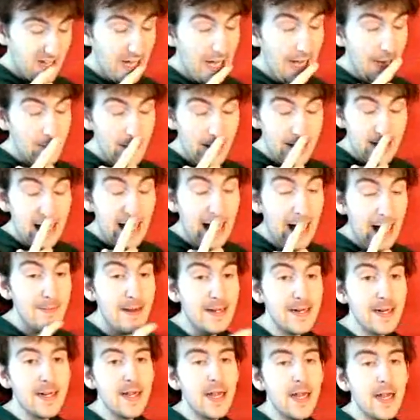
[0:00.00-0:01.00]
I've
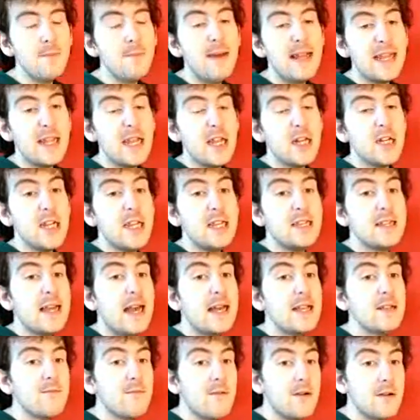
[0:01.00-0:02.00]
had a go at making a
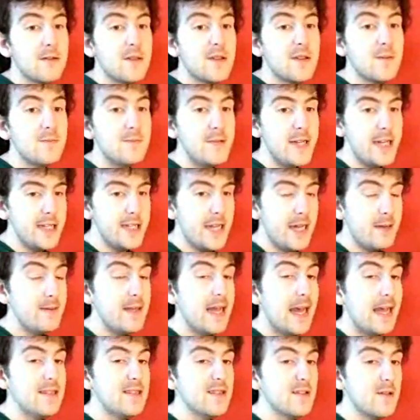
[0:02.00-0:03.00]
cheesecake once. Did you?
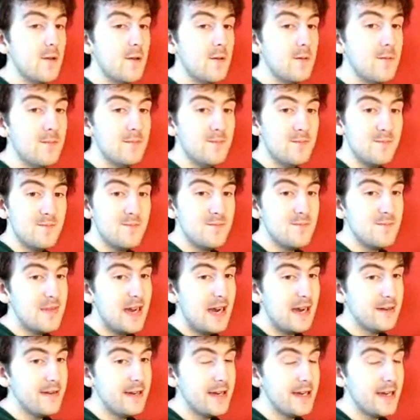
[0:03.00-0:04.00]
Yeah, in school.
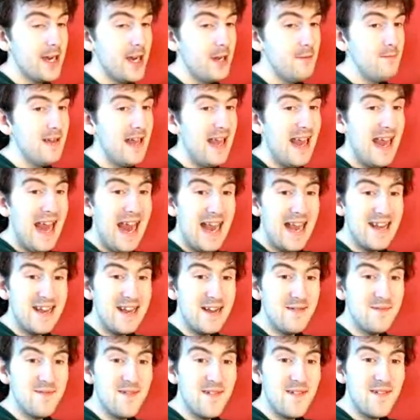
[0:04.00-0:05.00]
How'd it go? It
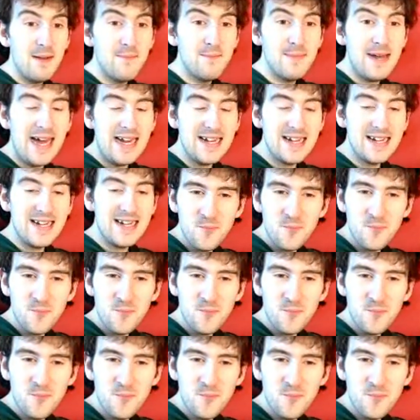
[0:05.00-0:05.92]
ended very badly.